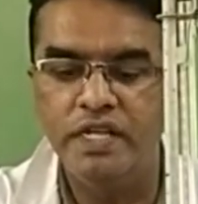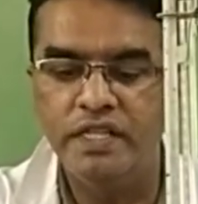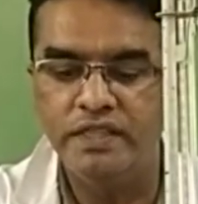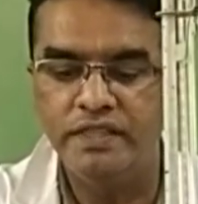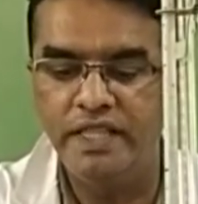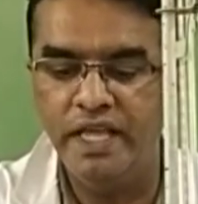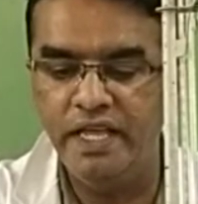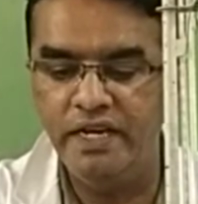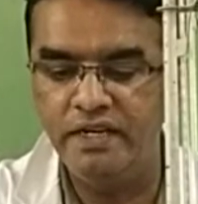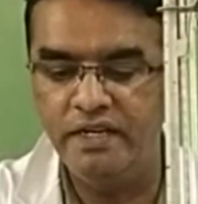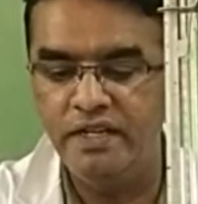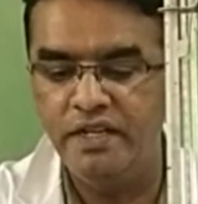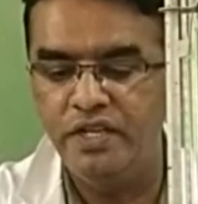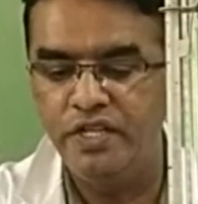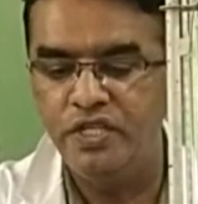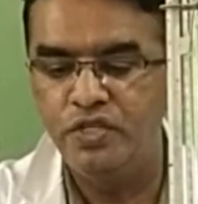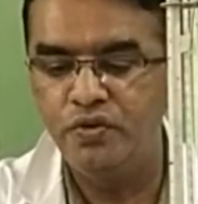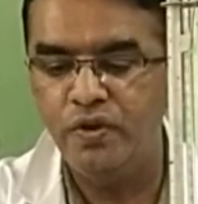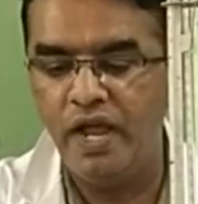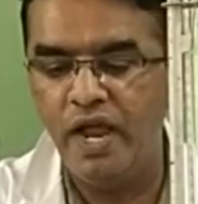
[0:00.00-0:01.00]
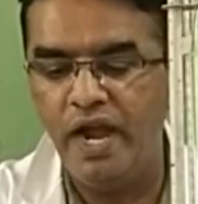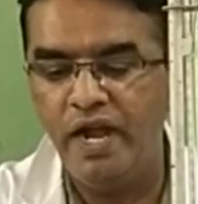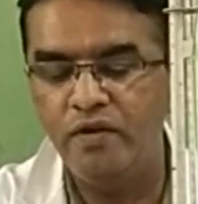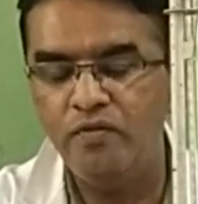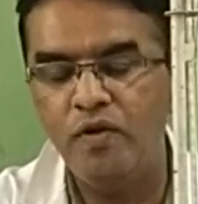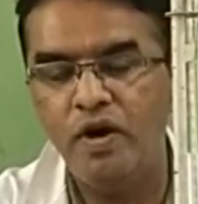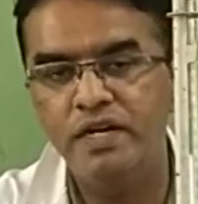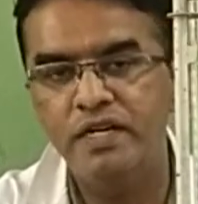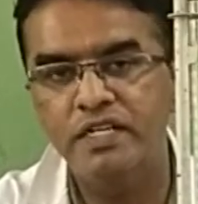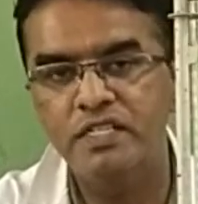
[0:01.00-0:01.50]
Then you add
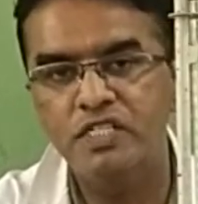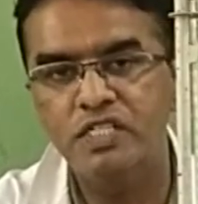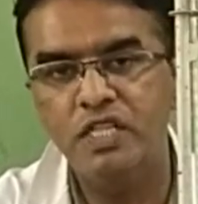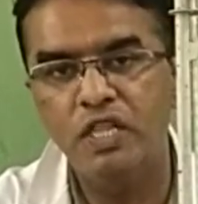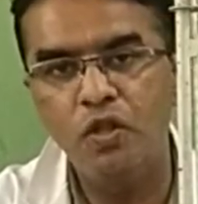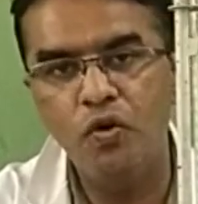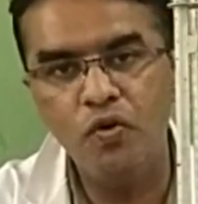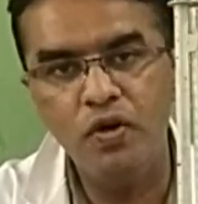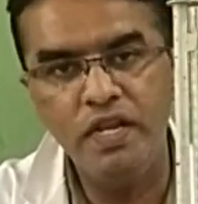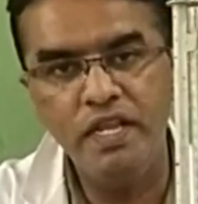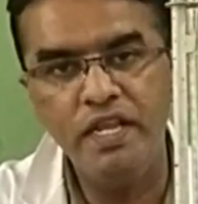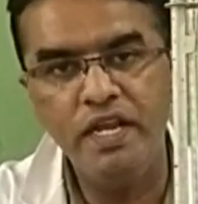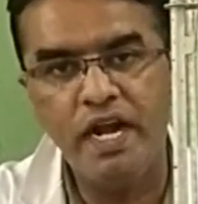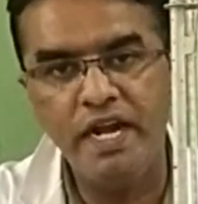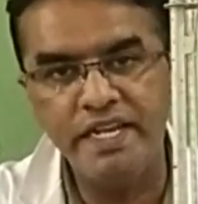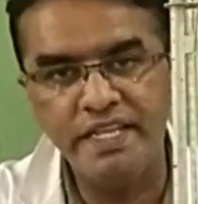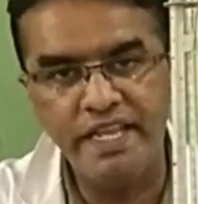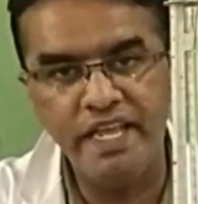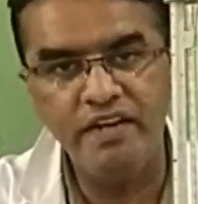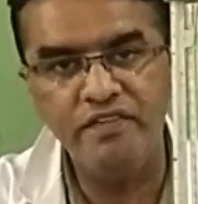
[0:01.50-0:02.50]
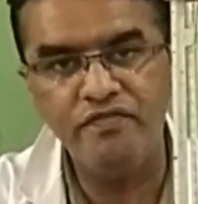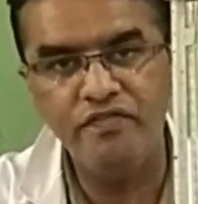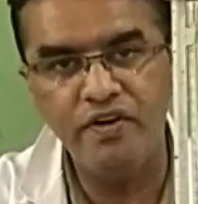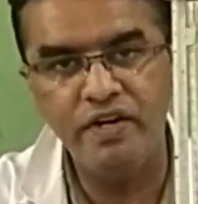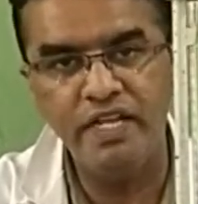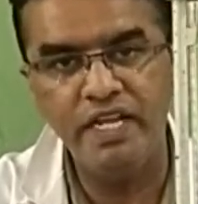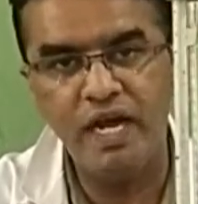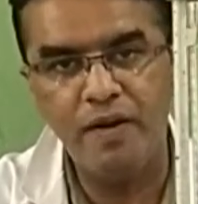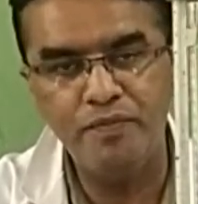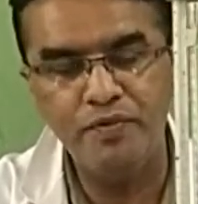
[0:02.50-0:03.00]
water slowly and
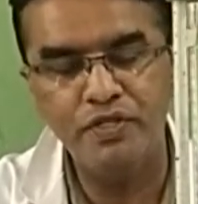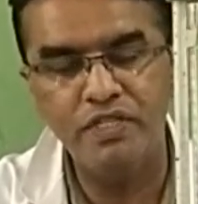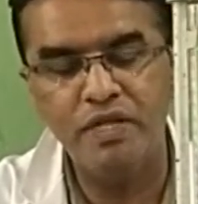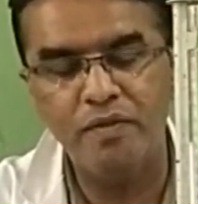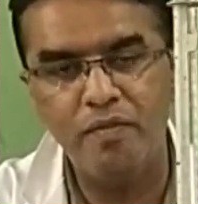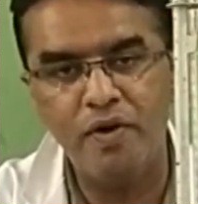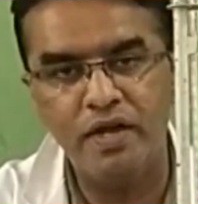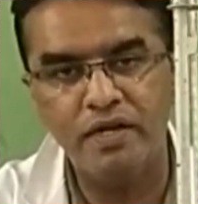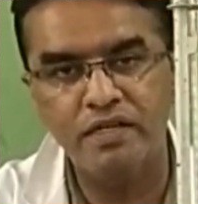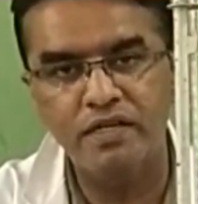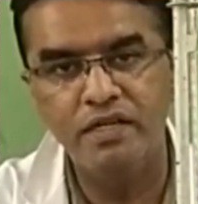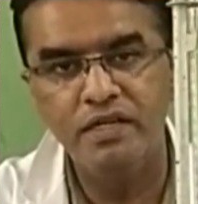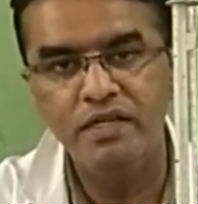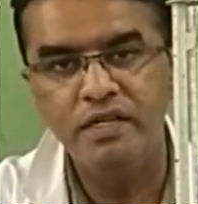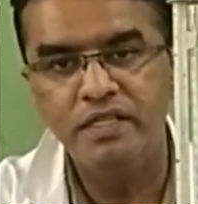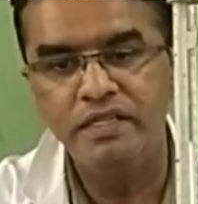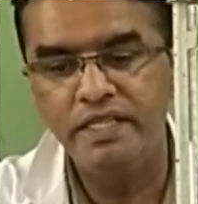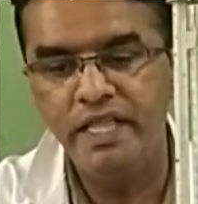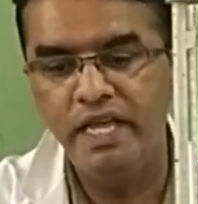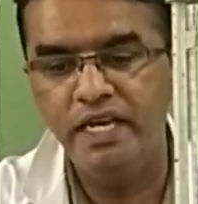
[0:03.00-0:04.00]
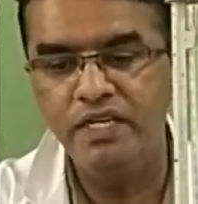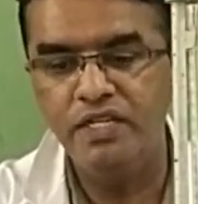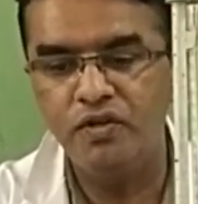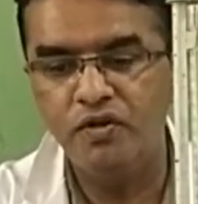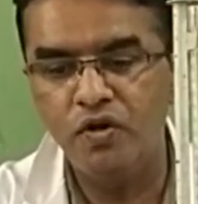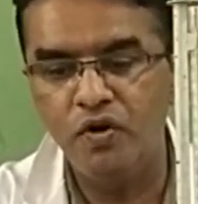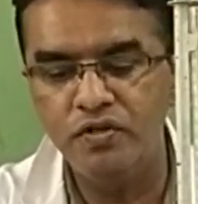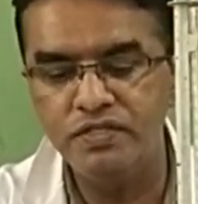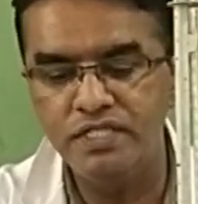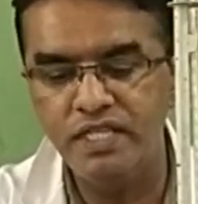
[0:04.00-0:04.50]
carefully up to the mark. Then you
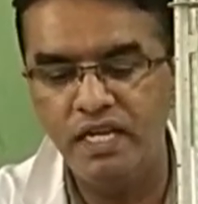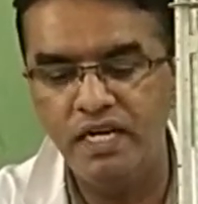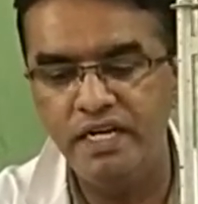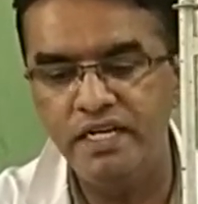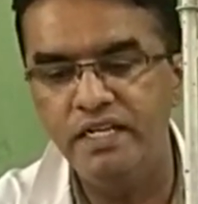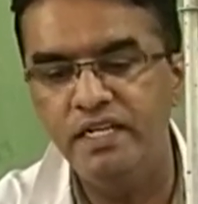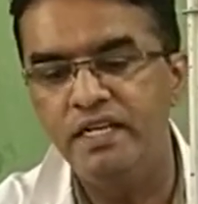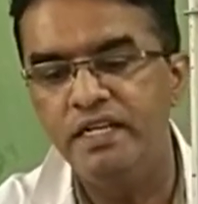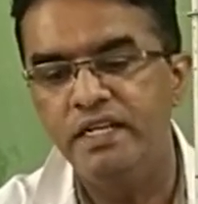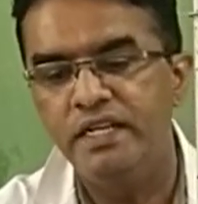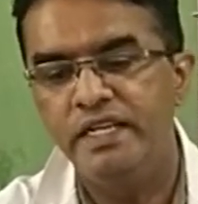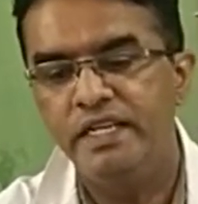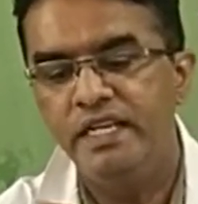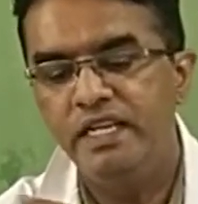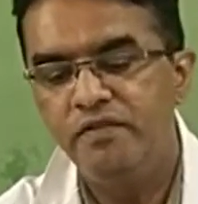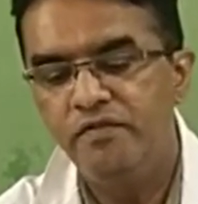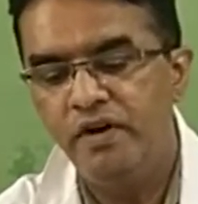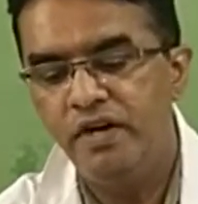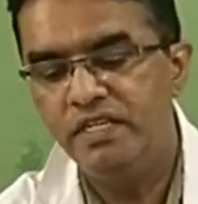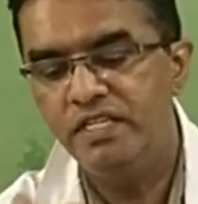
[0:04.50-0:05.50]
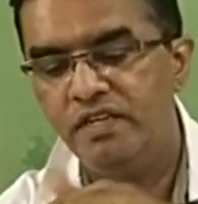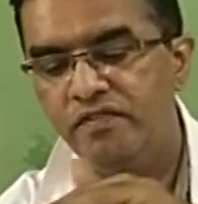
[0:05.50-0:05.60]
close the lid, invert